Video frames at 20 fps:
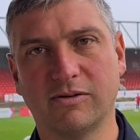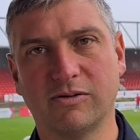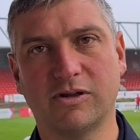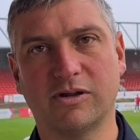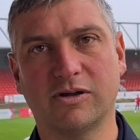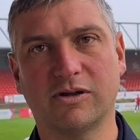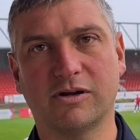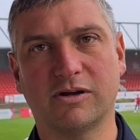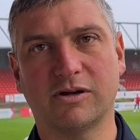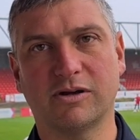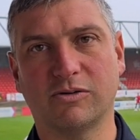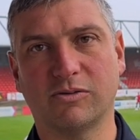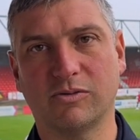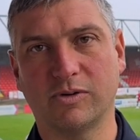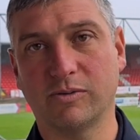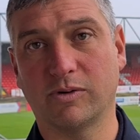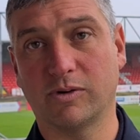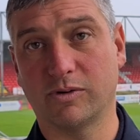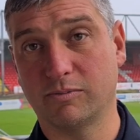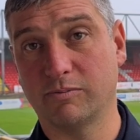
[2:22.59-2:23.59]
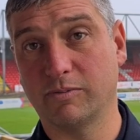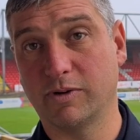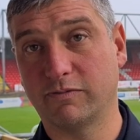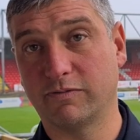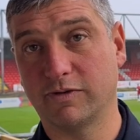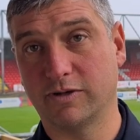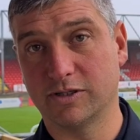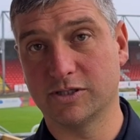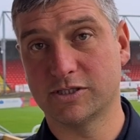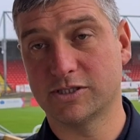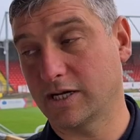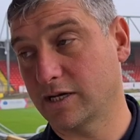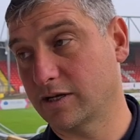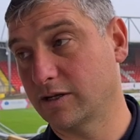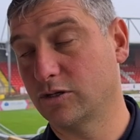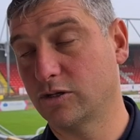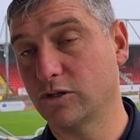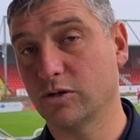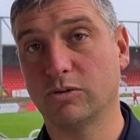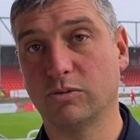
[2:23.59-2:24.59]
You know, we want midfielders that can
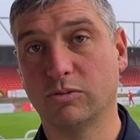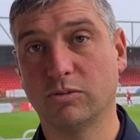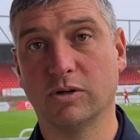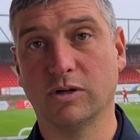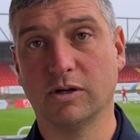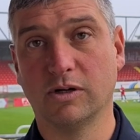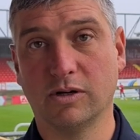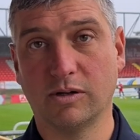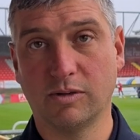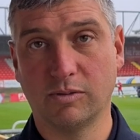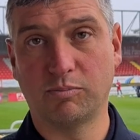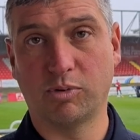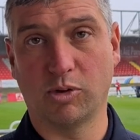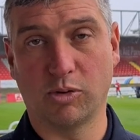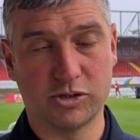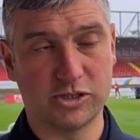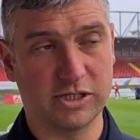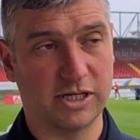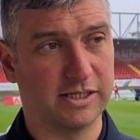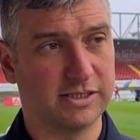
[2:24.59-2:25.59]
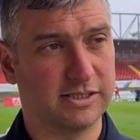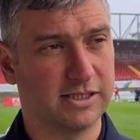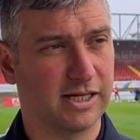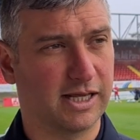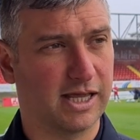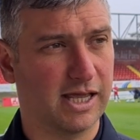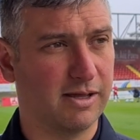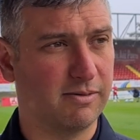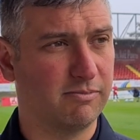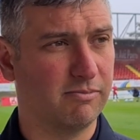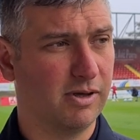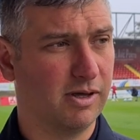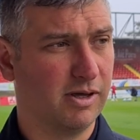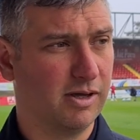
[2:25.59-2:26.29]
do both sides of the game.